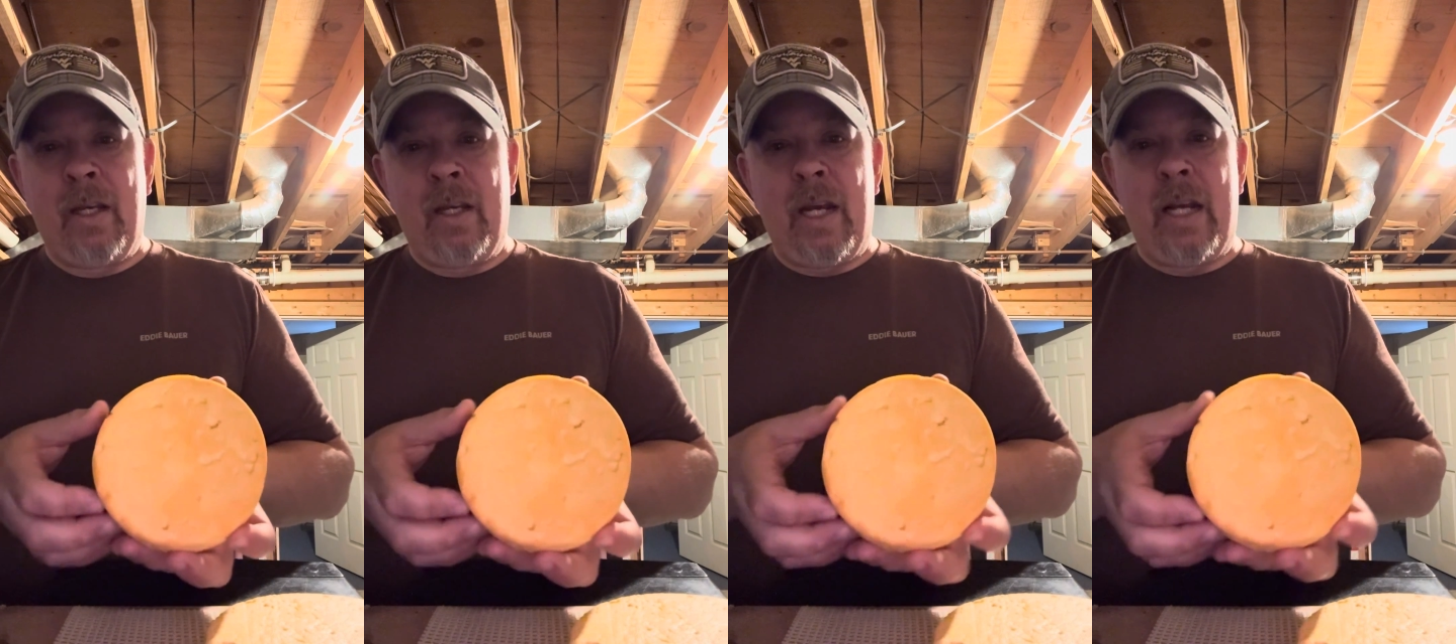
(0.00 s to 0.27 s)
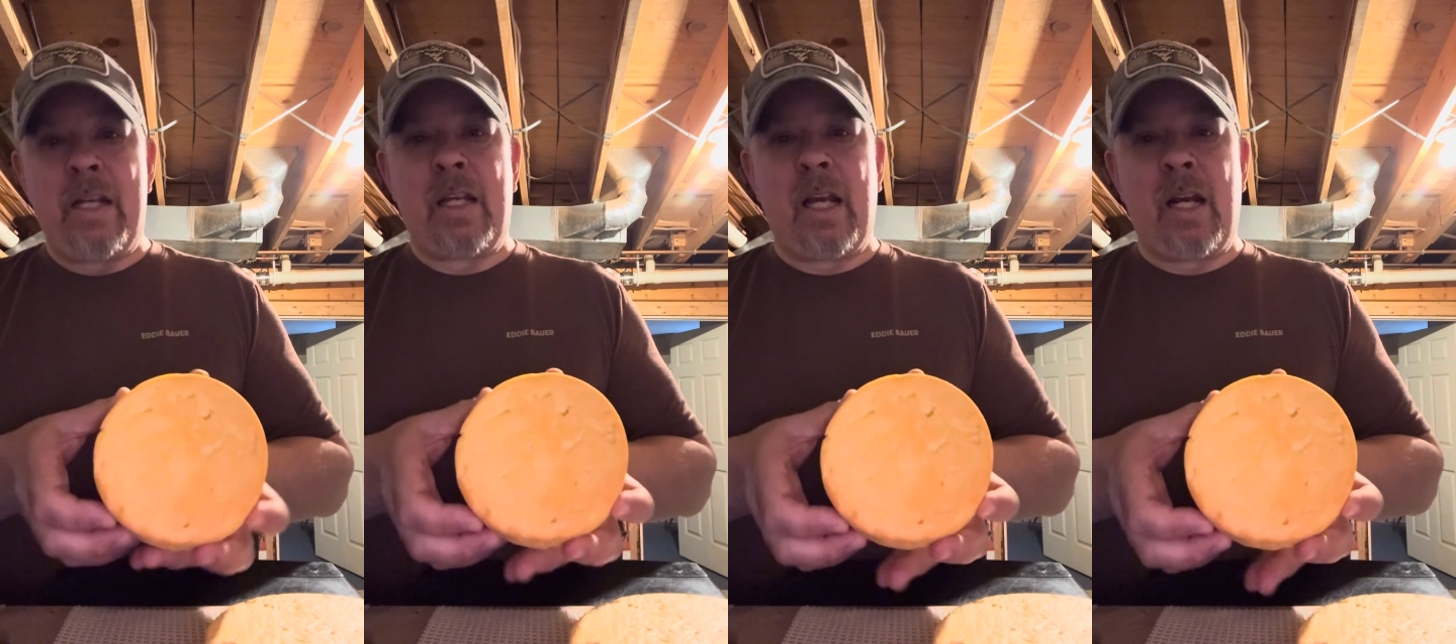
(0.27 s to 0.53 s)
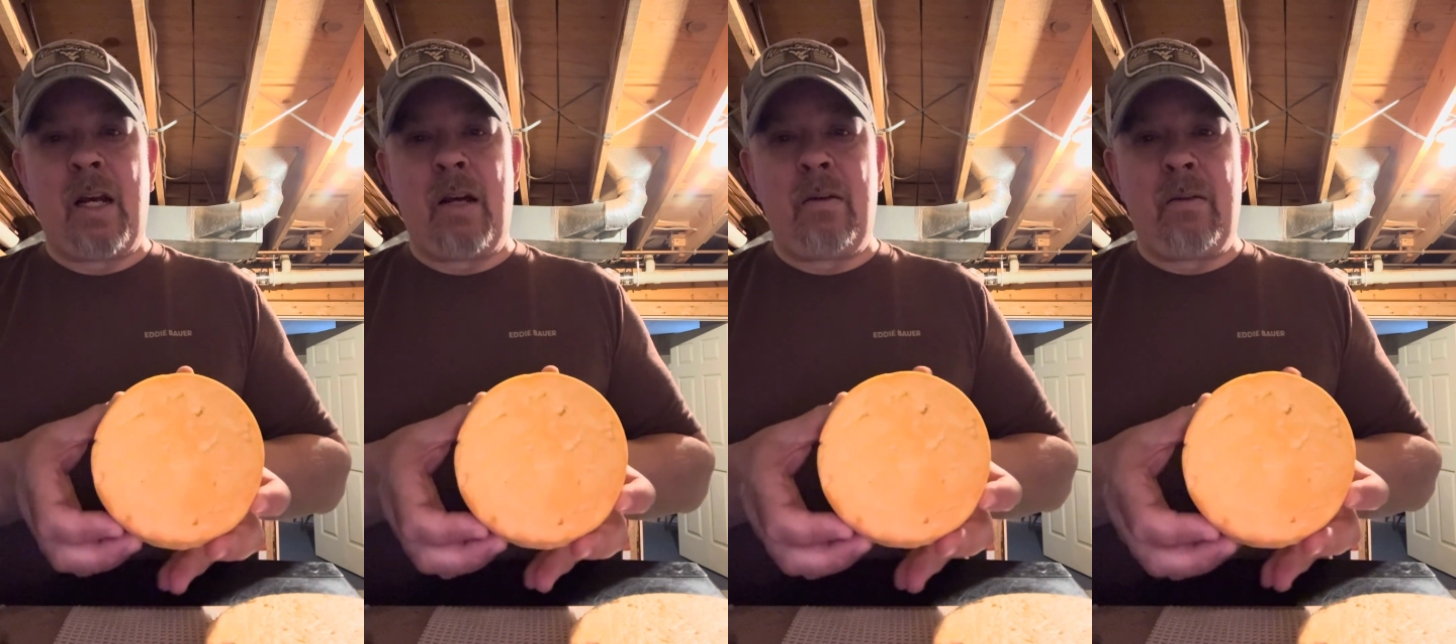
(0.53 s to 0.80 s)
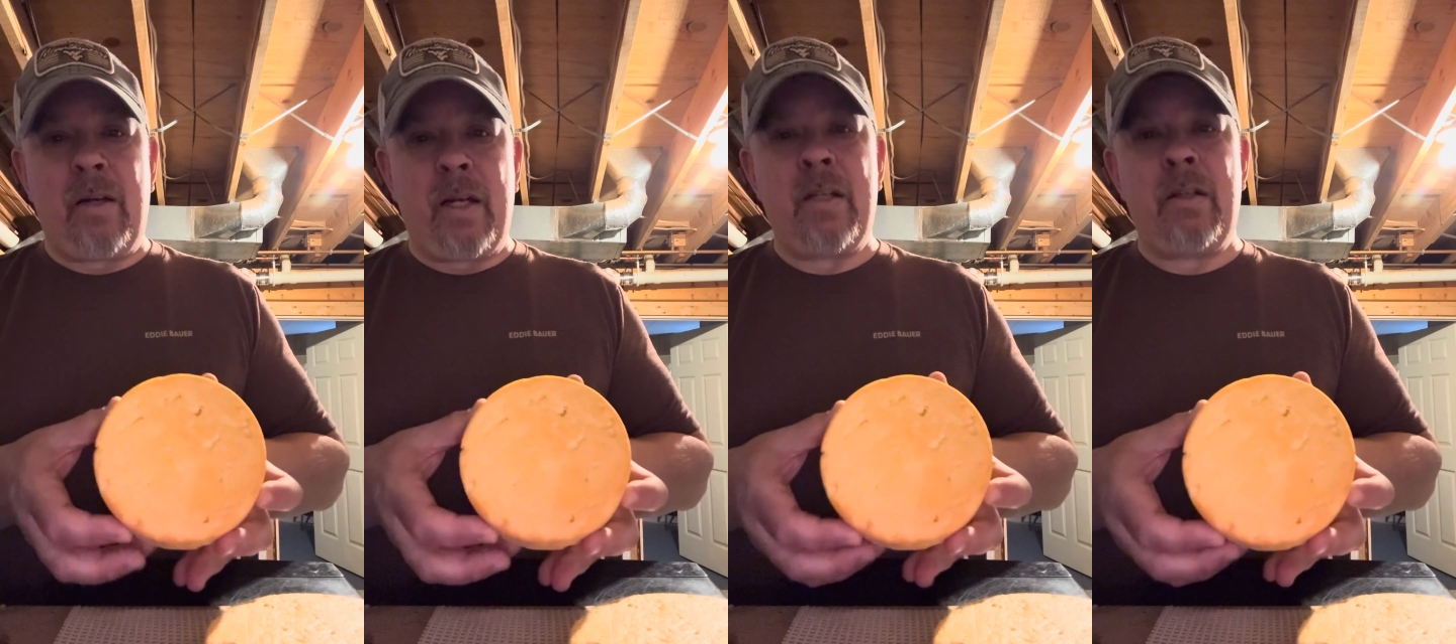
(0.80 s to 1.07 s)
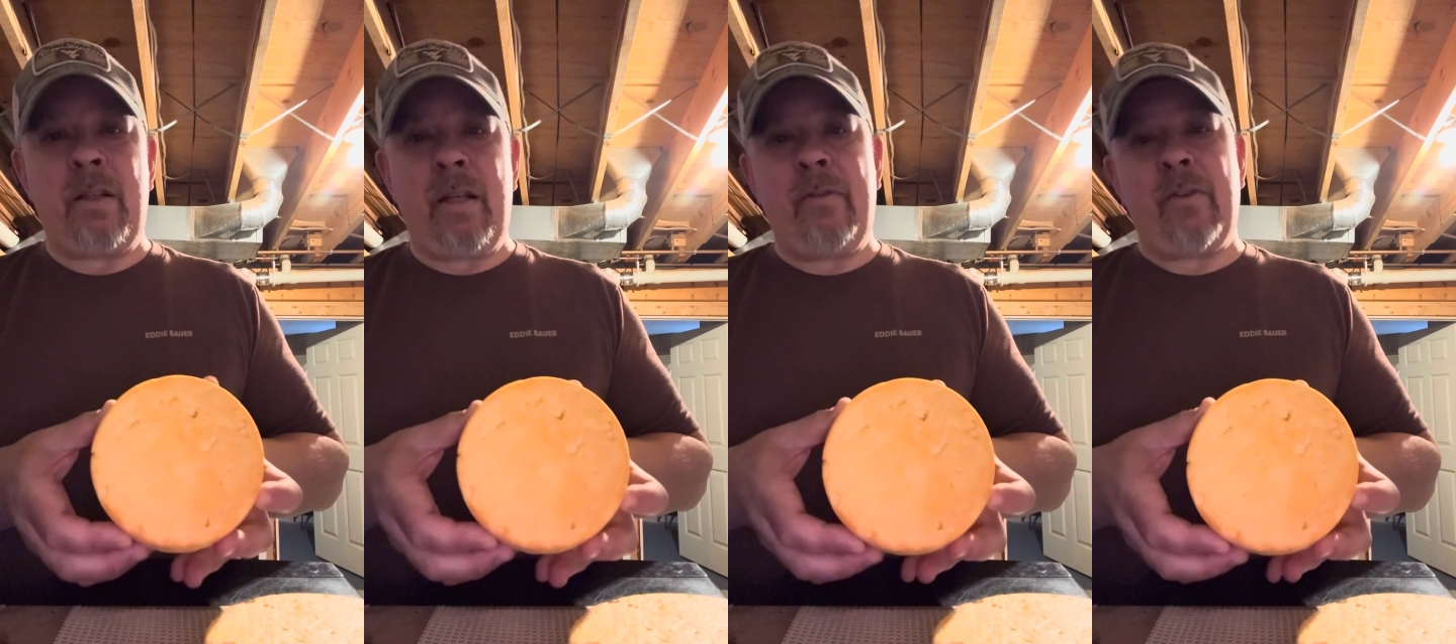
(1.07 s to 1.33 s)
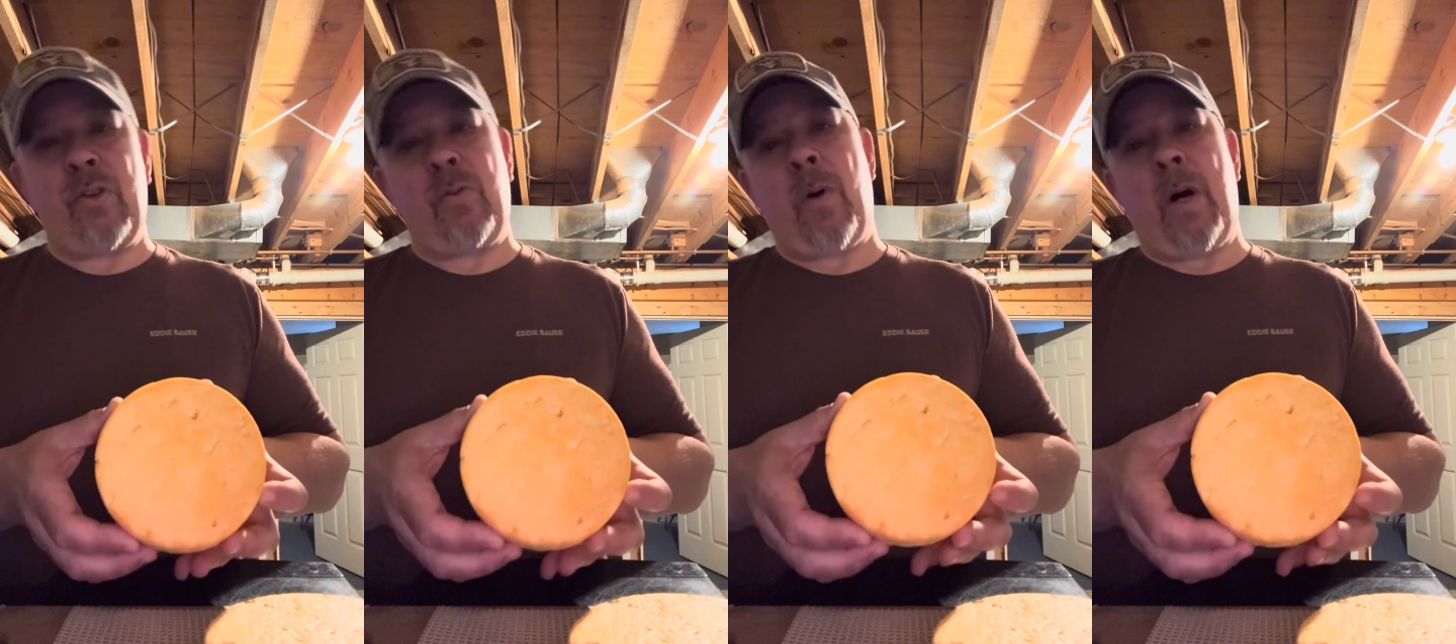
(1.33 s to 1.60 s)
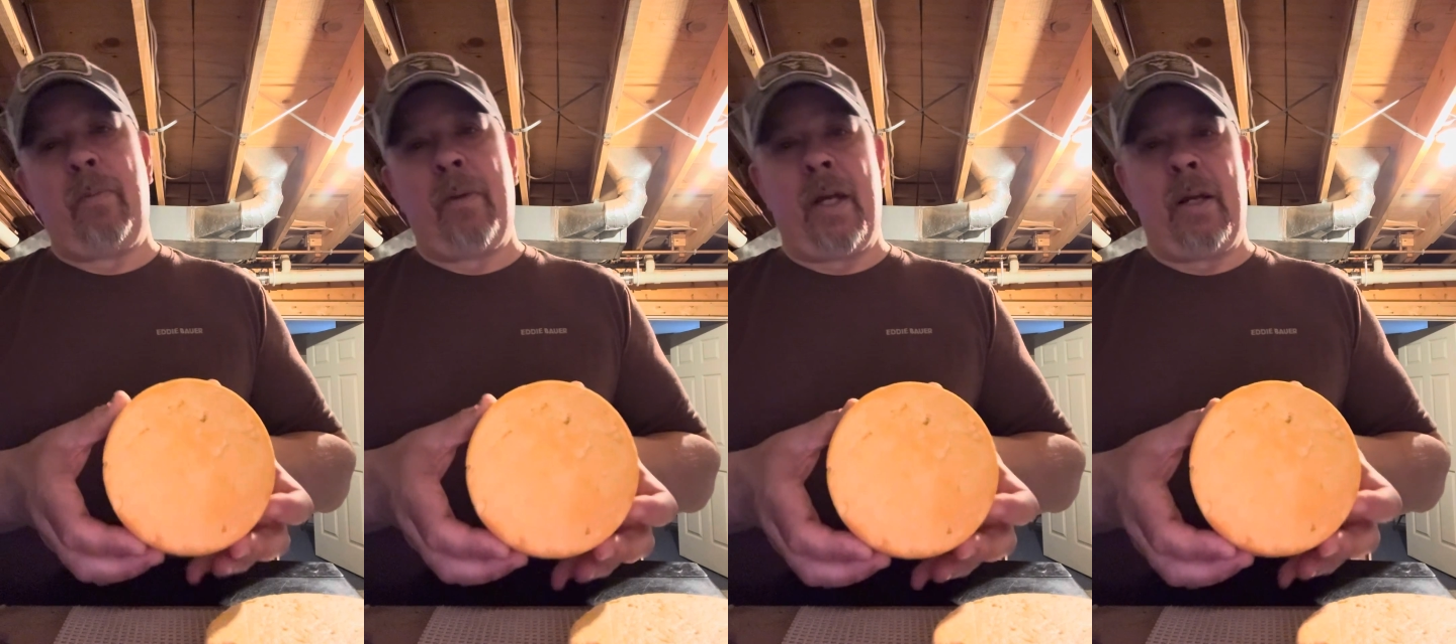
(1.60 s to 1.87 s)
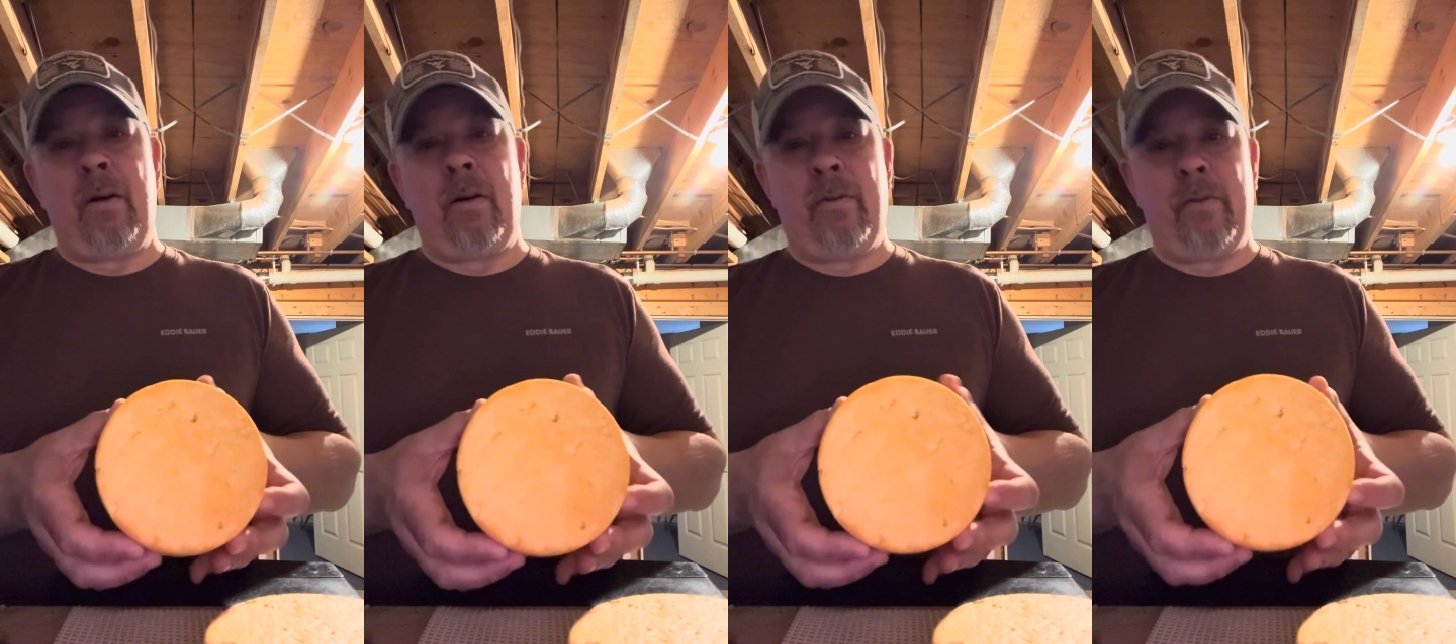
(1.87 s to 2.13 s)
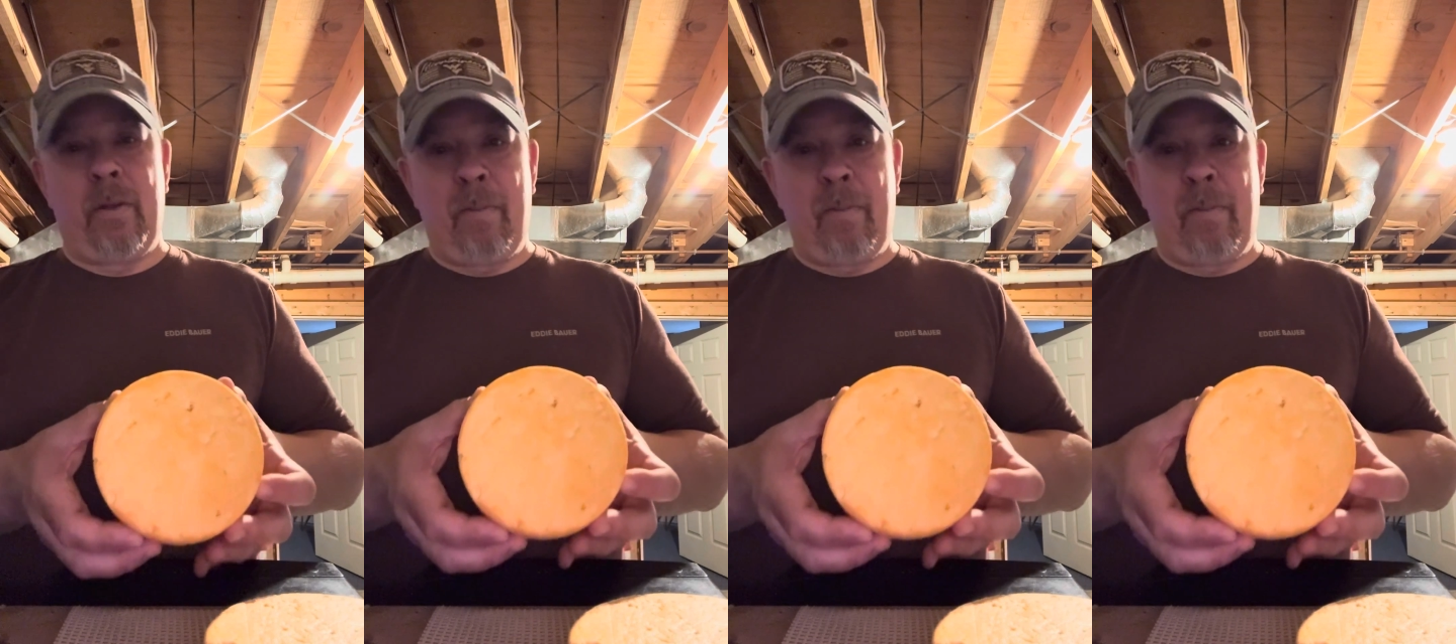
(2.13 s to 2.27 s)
and you get up and you leave your swamp A all over the